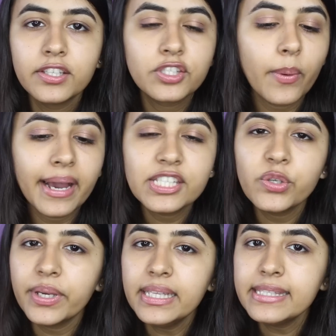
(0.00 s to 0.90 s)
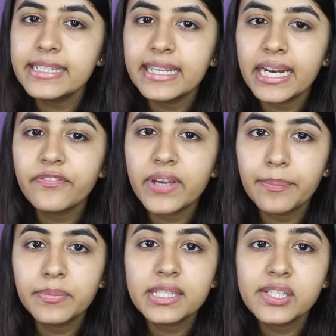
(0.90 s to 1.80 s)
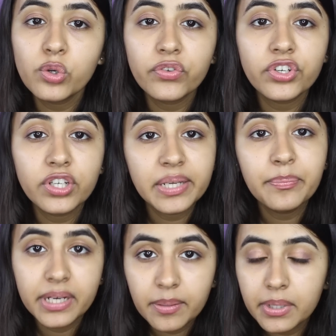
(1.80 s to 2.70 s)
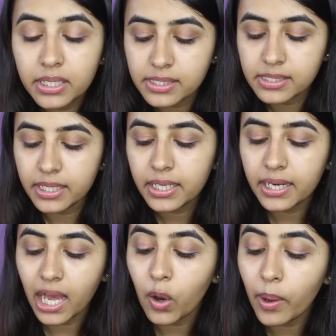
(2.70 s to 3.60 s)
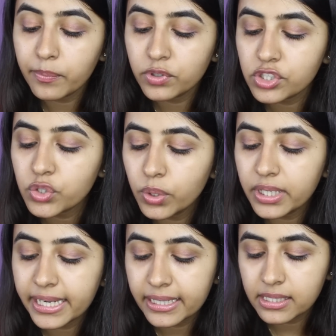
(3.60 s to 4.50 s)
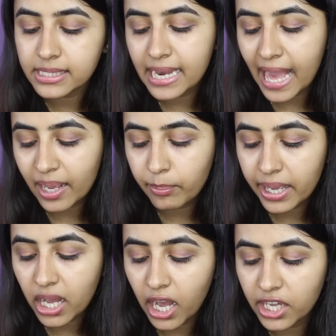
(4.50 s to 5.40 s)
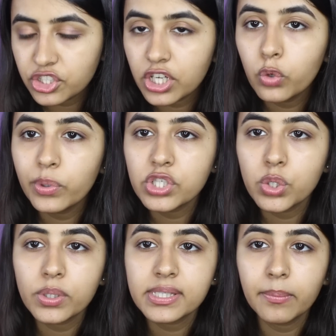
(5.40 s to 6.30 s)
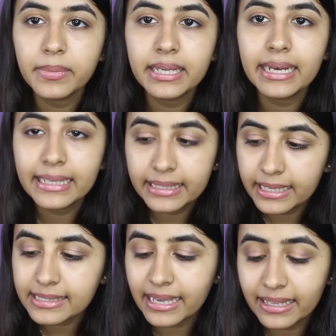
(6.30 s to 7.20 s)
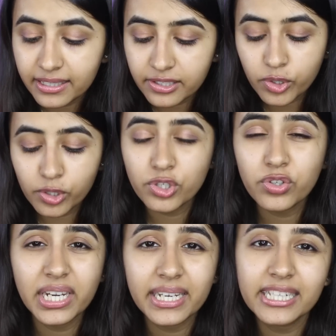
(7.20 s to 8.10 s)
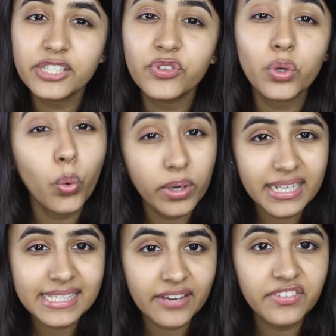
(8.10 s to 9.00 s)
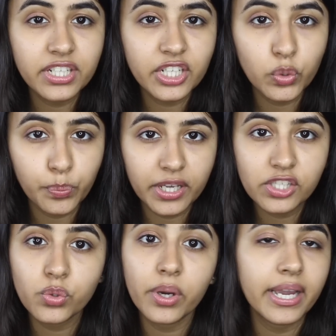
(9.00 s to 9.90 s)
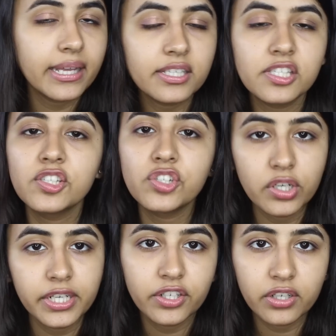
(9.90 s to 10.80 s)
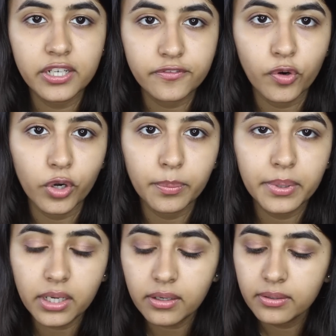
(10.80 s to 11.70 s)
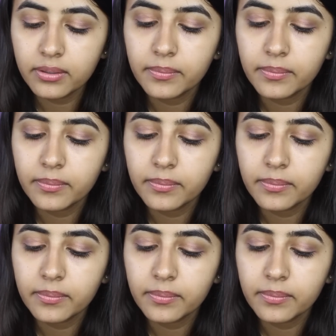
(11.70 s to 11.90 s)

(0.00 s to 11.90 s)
So as you can see that I've kept this look really minimalistic. Now I'm just going to take this Lakme Kajal which looks something like this, and this also retails for only 70 rupees. So again, this is really affordable.